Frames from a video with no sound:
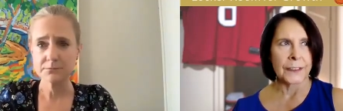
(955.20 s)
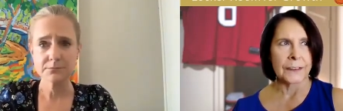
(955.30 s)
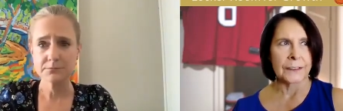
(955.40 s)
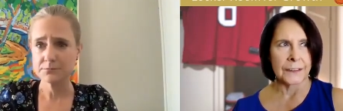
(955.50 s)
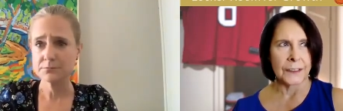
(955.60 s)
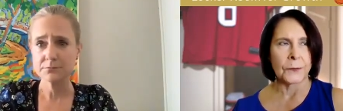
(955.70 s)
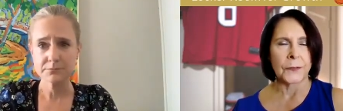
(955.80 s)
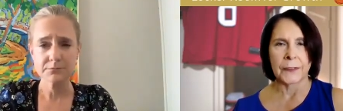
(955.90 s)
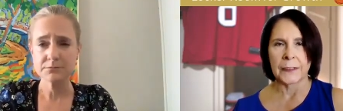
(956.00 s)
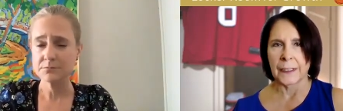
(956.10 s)
Speaker 1: then you've
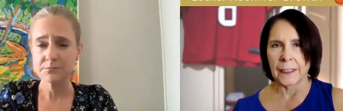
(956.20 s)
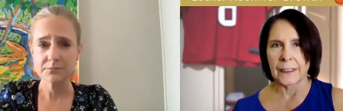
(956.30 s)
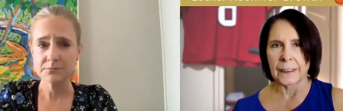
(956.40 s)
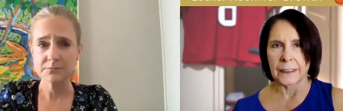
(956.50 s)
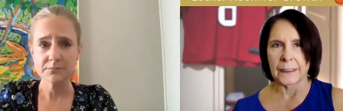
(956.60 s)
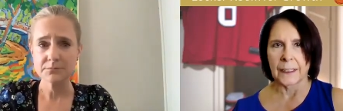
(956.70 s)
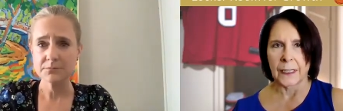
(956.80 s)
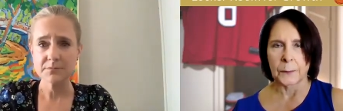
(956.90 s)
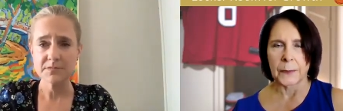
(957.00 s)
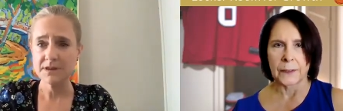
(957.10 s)
seen that it
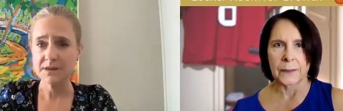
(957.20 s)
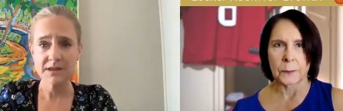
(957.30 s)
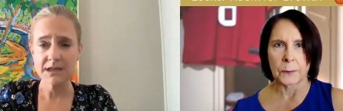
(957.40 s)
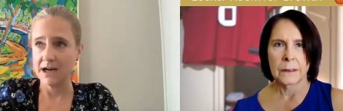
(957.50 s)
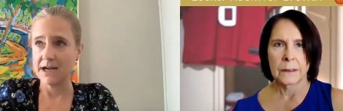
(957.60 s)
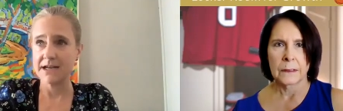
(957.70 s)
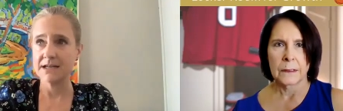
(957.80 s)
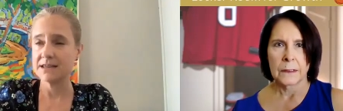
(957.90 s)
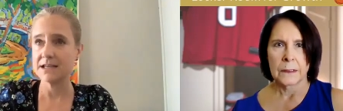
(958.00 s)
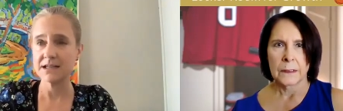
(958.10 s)
happen as well
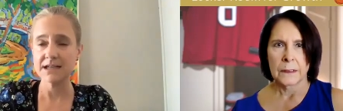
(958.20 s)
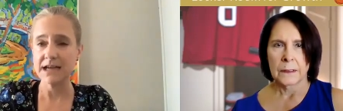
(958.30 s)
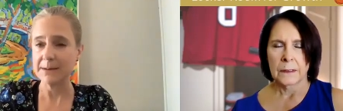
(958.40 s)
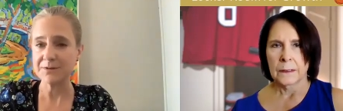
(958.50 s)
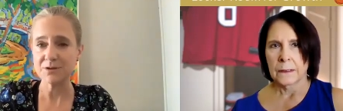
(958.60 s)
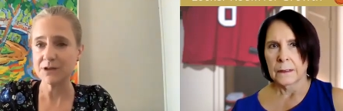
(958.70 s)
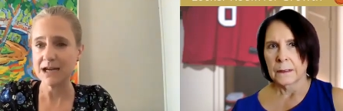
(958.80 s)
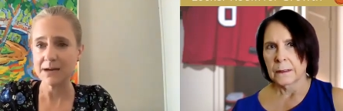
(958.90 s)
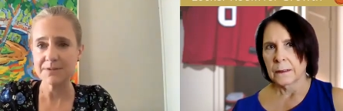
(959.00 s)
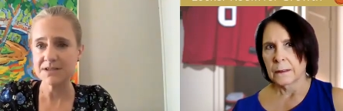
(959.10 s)
Speaker 2: i think that absolutely
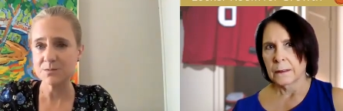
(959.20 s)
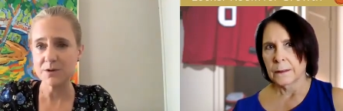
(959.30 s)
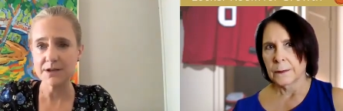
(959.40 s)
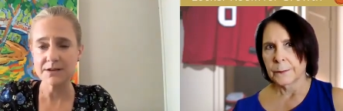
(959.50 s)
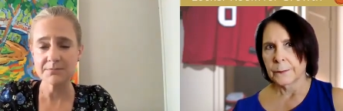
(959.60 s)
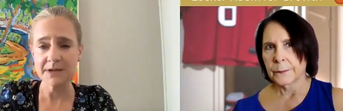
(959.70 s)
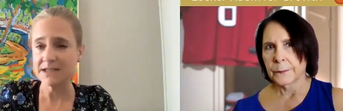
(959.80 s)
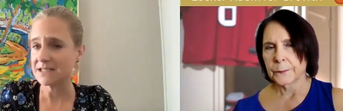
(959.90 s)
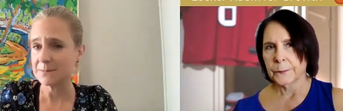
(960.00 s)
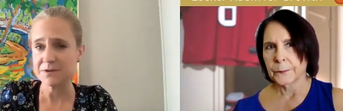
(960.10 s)
happens with
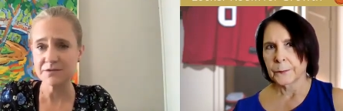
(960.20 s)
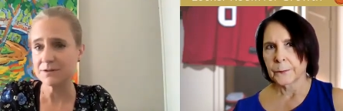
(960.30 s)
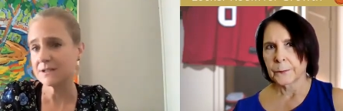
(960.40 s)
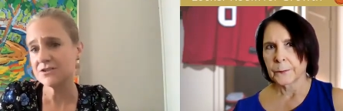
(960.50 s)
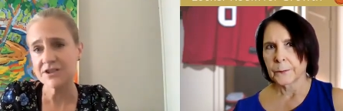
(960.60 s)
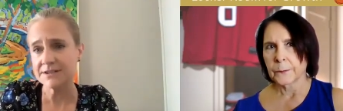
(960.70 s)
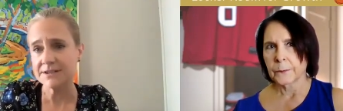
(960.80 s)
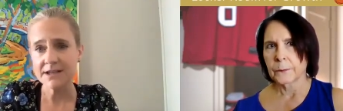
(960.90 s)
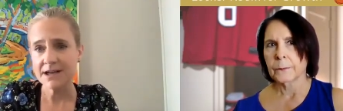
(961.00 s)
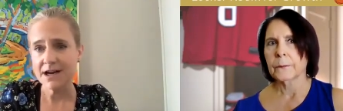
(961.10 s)
many types of religion
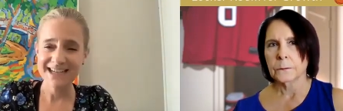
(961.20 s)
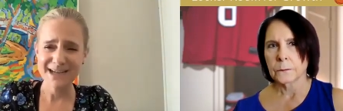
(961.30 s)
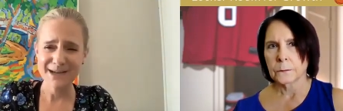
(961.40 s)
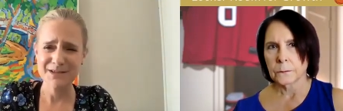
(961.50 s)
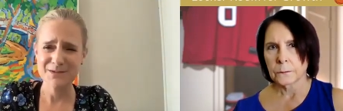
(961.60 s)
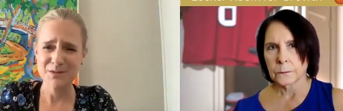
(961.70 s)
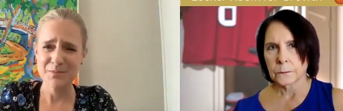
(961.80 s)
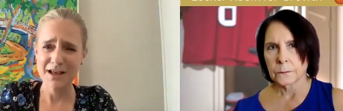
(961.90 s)
it happens with